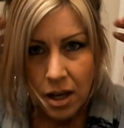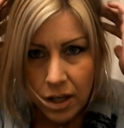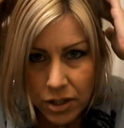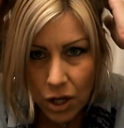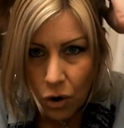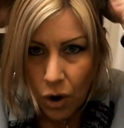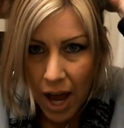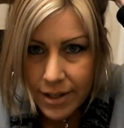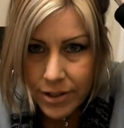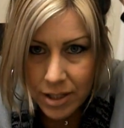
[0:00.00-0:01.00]
So
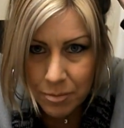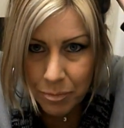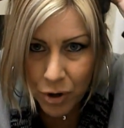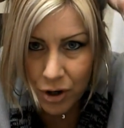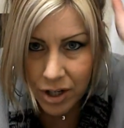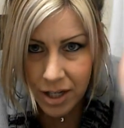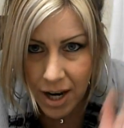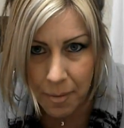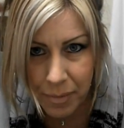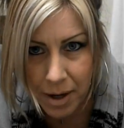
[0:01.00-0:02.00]
I just put it
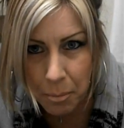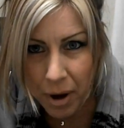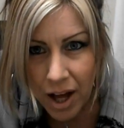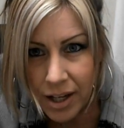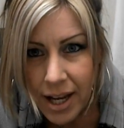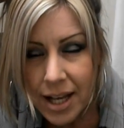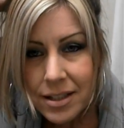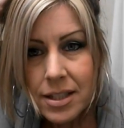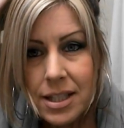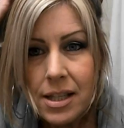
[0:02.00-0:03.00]
up in a bun
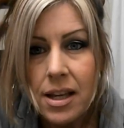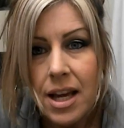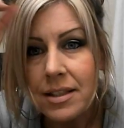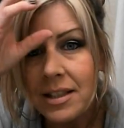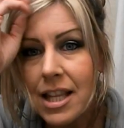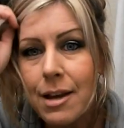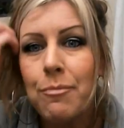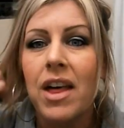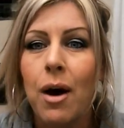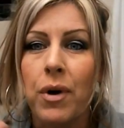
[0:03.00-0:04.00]
and
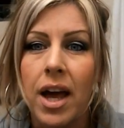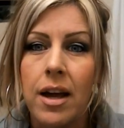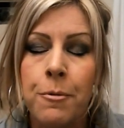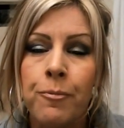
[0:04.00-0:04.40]
sleep that way.